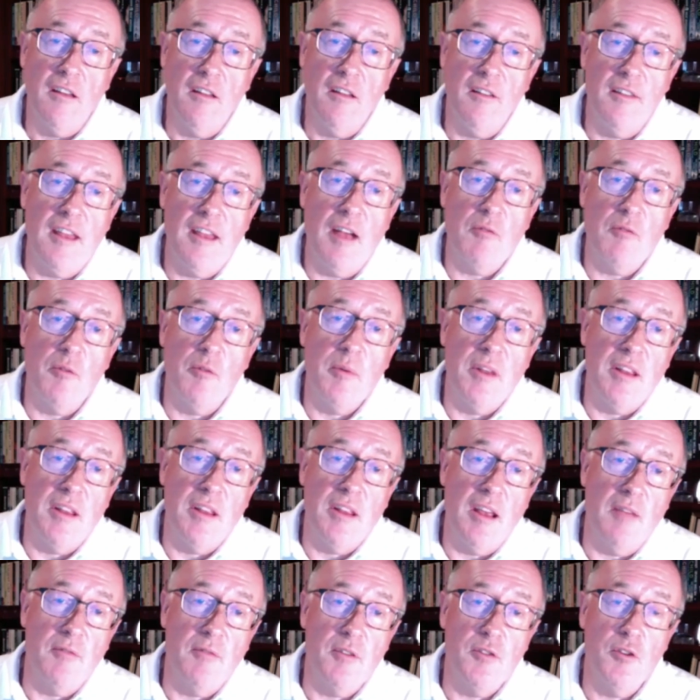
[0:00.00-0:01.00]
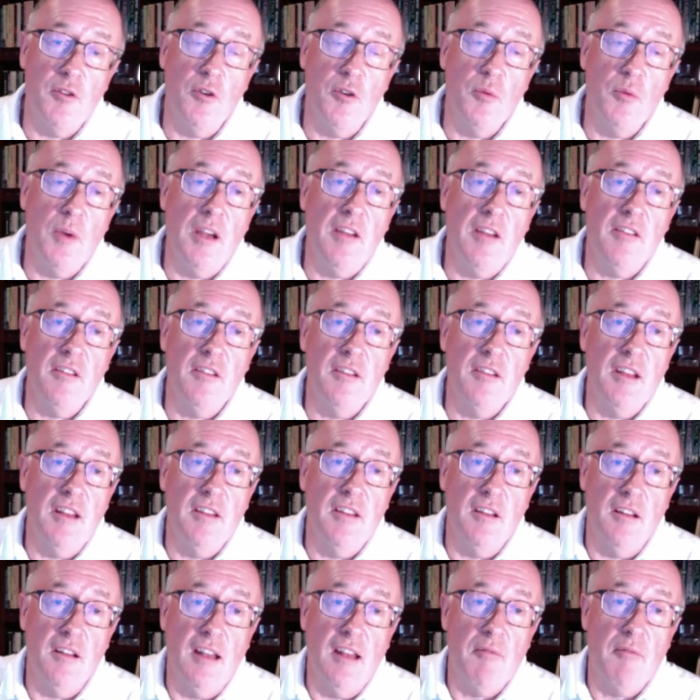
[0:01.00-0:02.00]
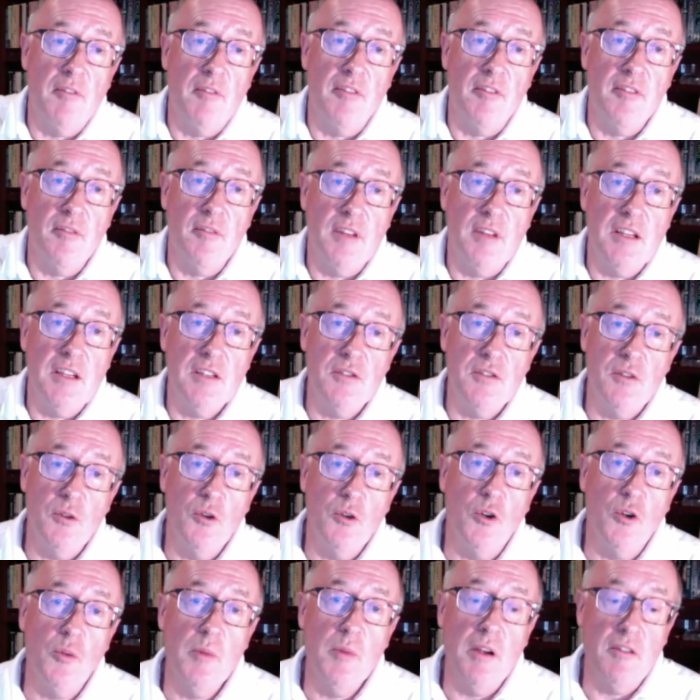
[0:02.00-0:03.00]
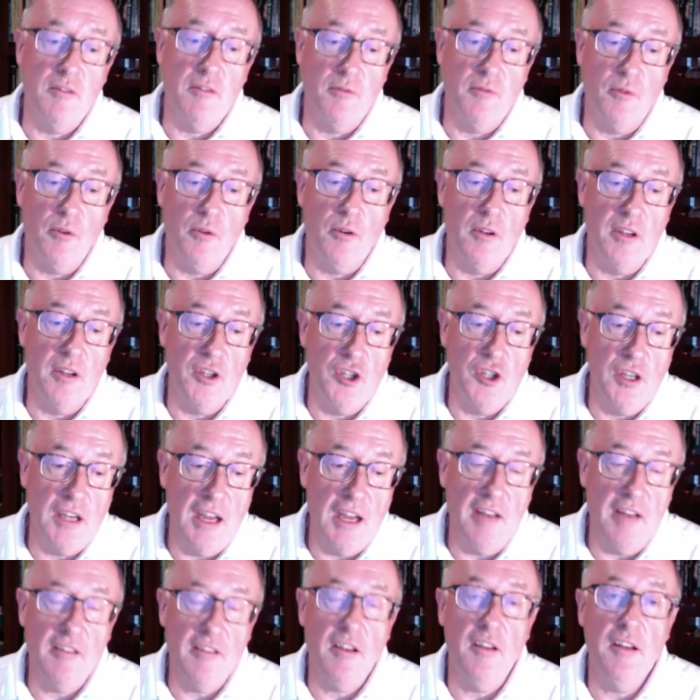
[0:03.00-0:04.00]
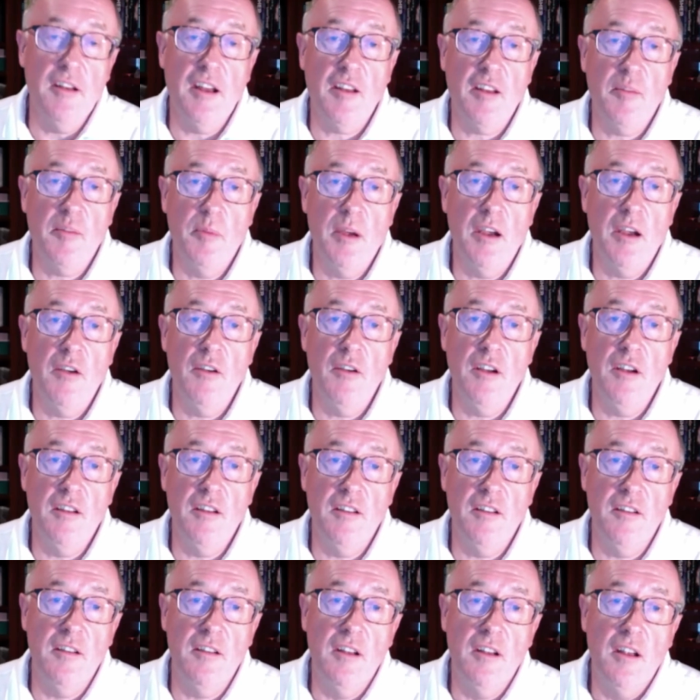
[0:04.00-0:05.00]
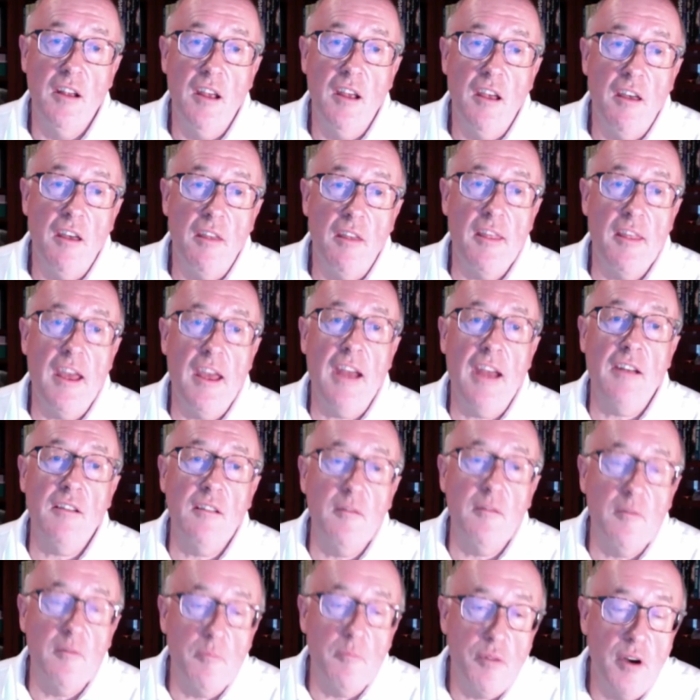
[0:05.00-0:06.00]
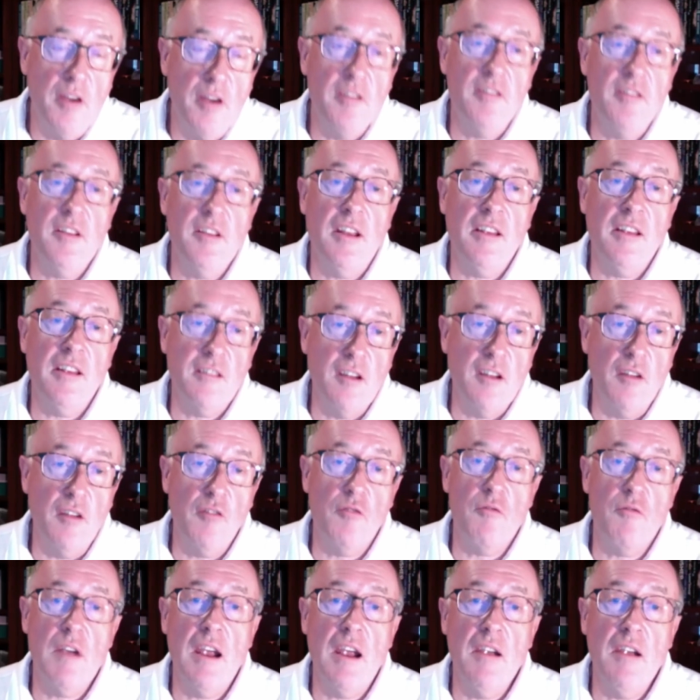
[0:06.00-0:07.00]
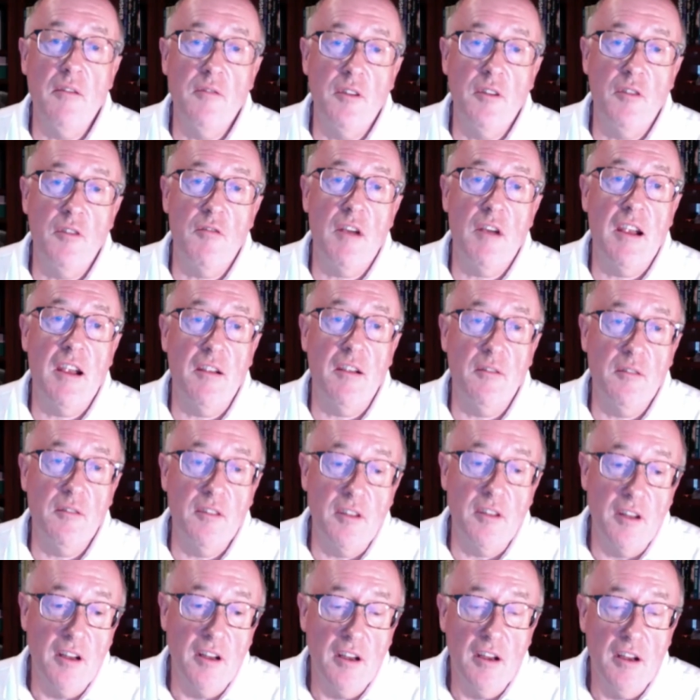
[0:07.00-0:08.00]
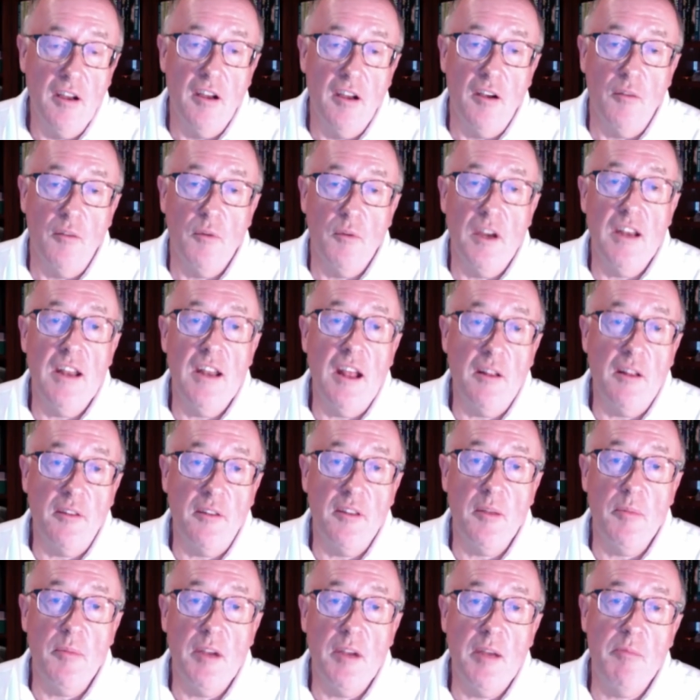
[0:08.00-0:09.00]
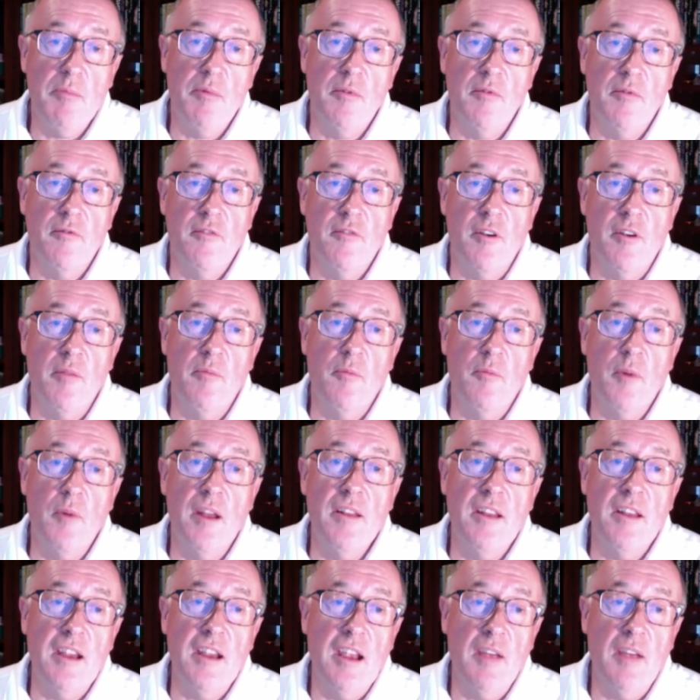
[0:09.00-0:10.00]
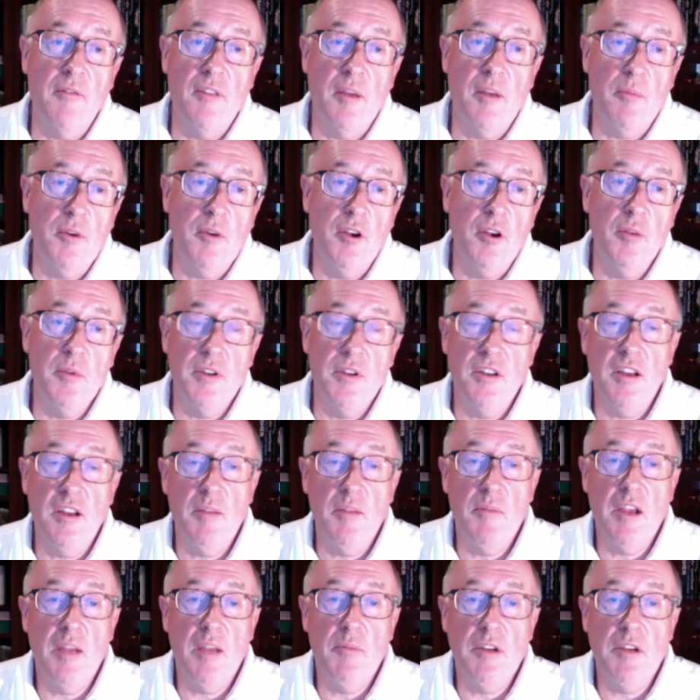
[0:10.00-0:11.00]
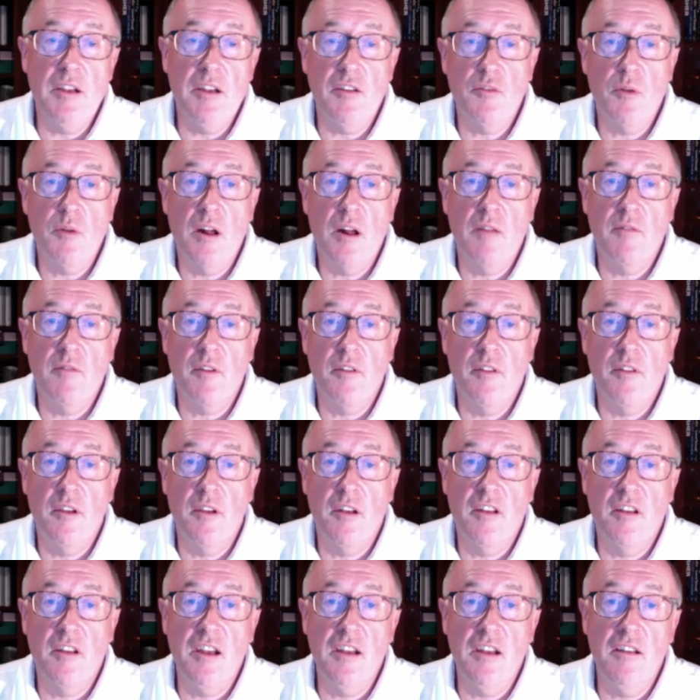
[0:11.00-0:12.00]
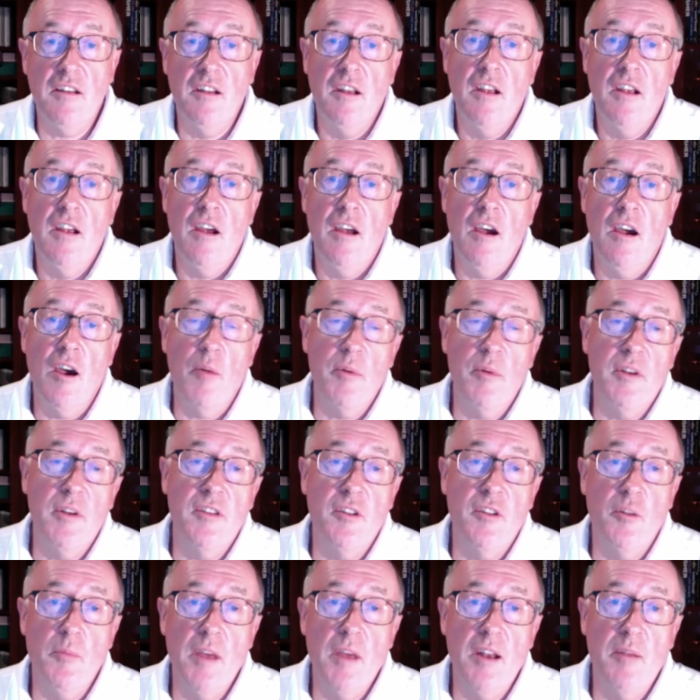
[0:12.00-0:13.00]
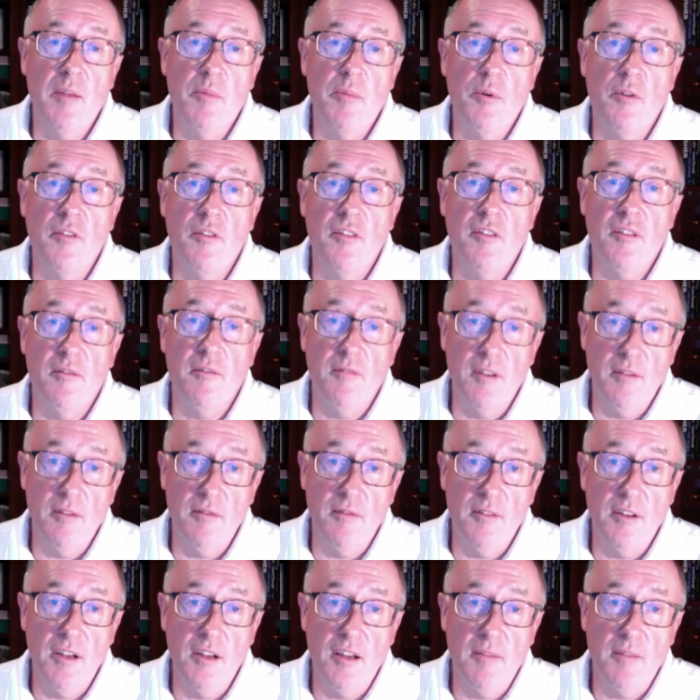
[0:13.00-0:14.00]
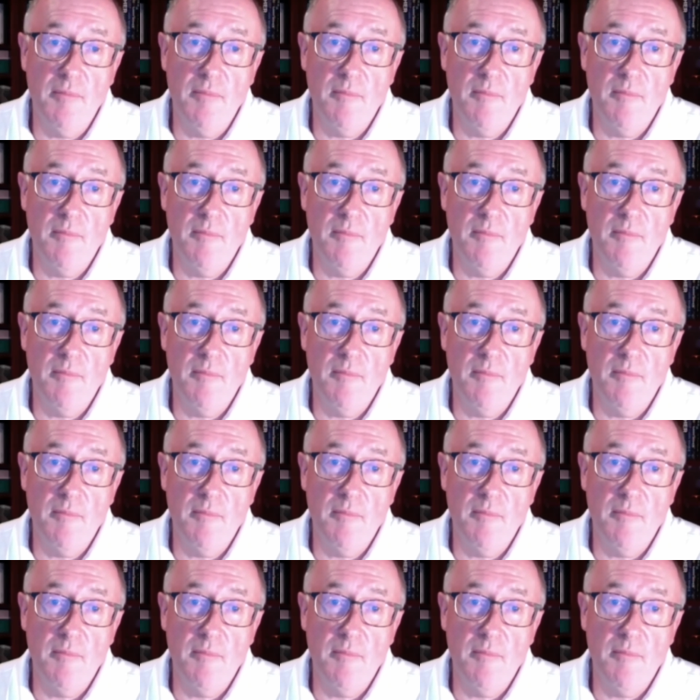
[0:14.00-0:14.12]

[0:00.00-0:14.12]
That will be there for 2 weeks, and then the levels of these two hormones fall, and she gets her next period. And that process goes round and round in healthy people from when they have their puberty, maybe at 12 or 13, up until menopause at 50.